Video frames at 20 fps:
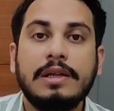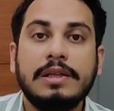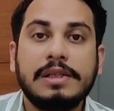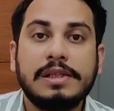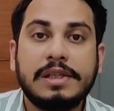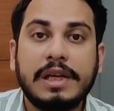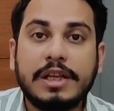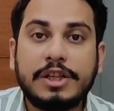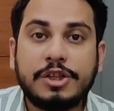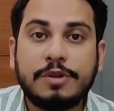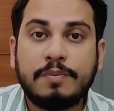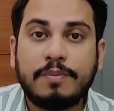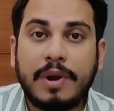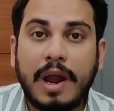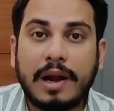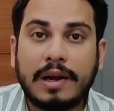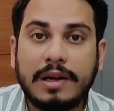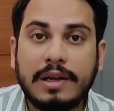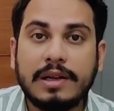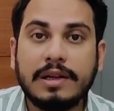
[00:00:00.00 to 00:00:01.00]
Such
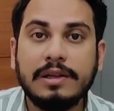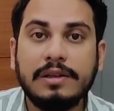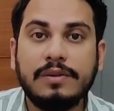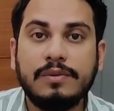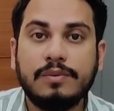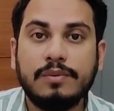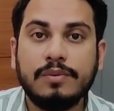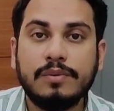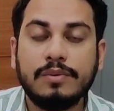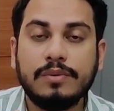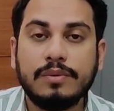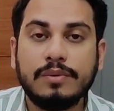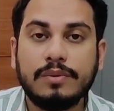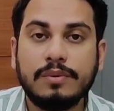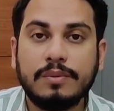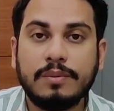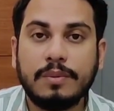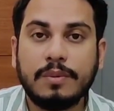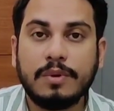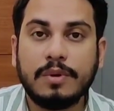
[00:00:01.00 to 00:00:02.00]
practical
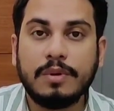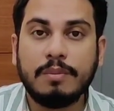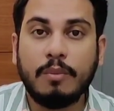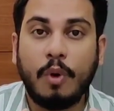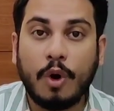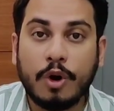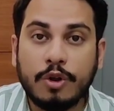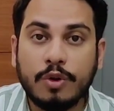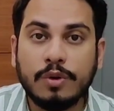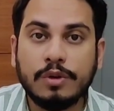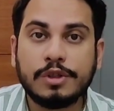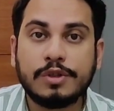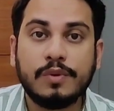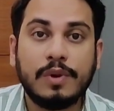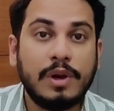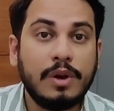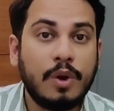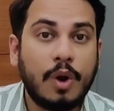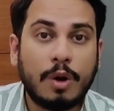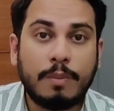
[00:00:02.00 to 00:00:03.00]
modules
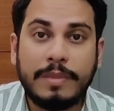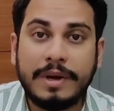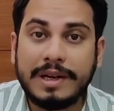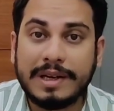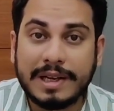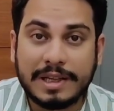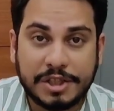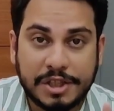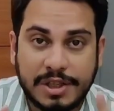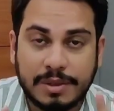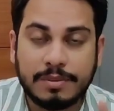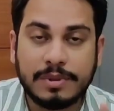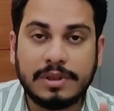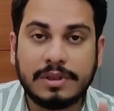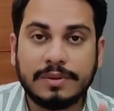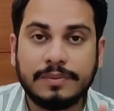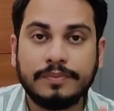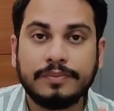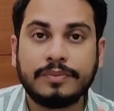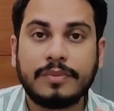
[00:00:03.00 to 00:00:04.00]
will not be
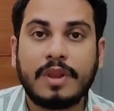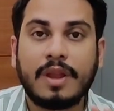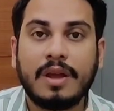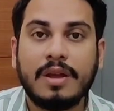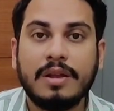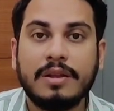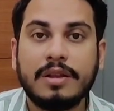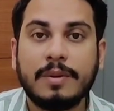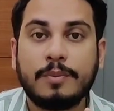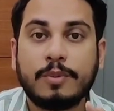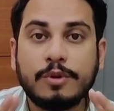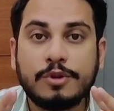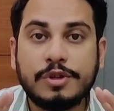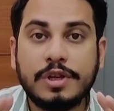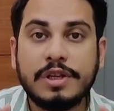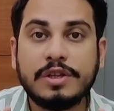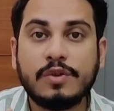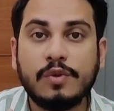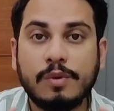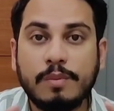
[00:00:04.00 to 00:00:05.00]
testable. The
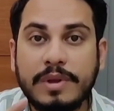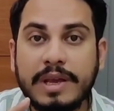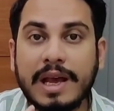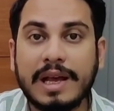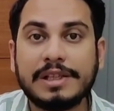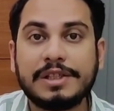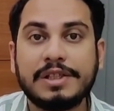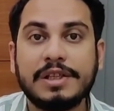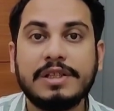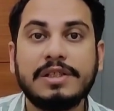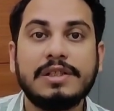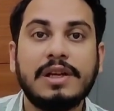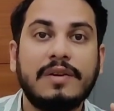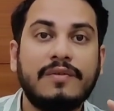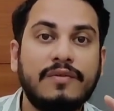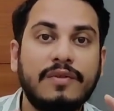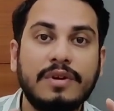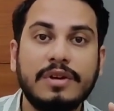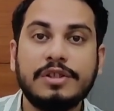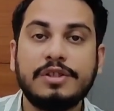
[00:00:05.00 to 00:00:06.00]
procedure will be as such
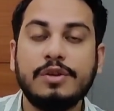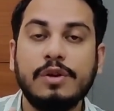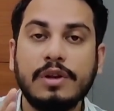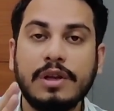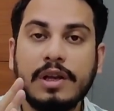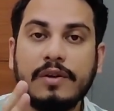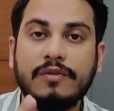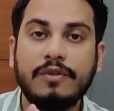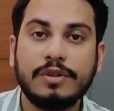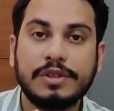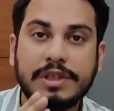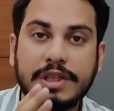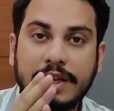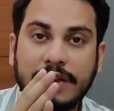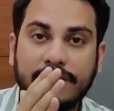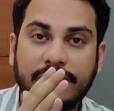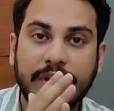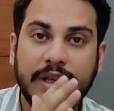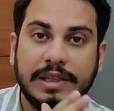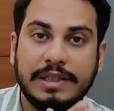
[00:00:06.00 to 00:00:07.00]
that first you'll give your
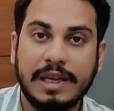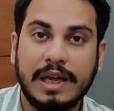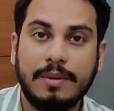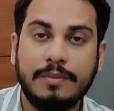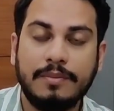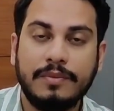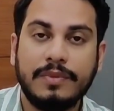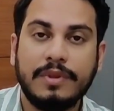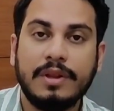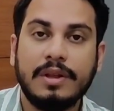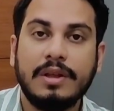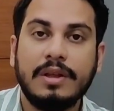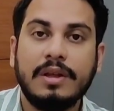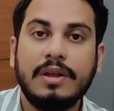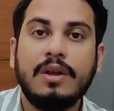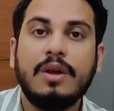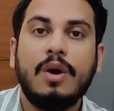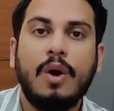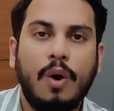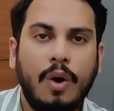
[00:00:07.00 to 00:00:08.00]
CFA exam,
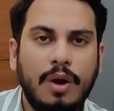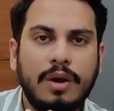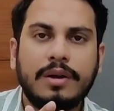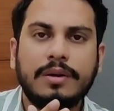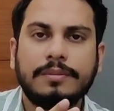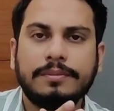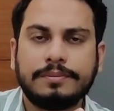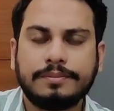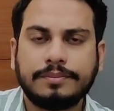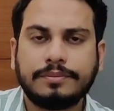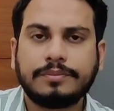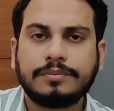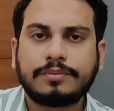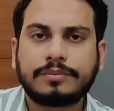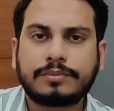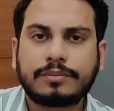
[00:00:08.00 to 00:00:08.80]
or